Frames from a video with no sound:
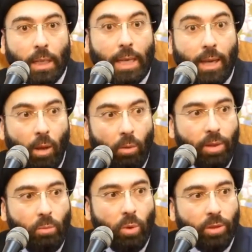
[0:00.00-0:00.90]
Kill
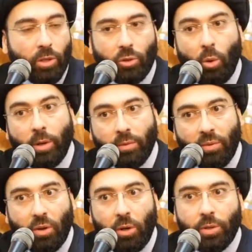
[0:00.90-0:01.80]
them with the sword
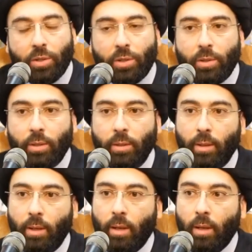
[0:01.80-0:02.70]
of thirst.
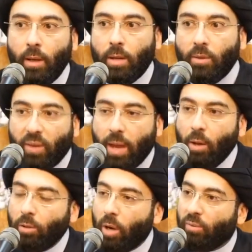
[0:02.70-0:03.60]
They've
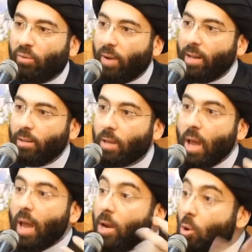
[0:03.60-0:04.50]
killed our friends.
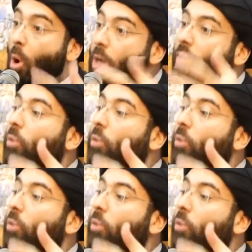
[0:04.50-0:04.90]
In order to